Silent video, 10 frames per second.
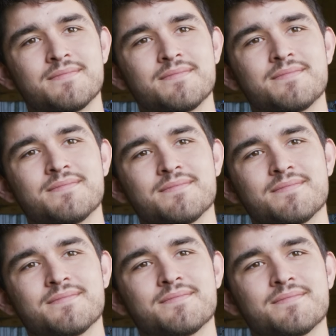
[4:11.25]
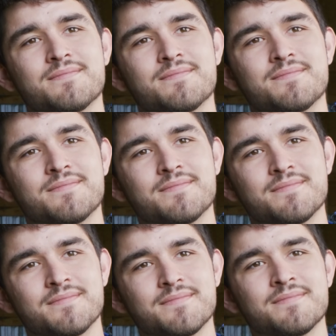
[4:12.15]

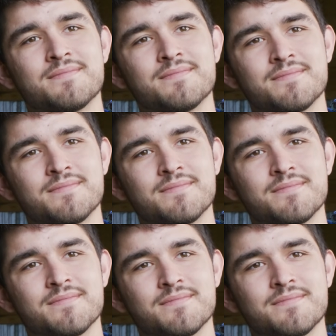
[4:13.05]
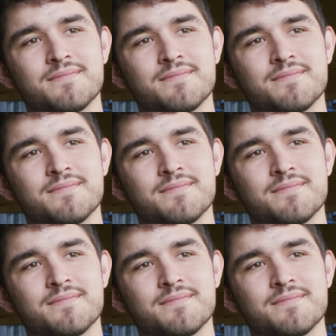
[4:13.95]
This person isn't speaking.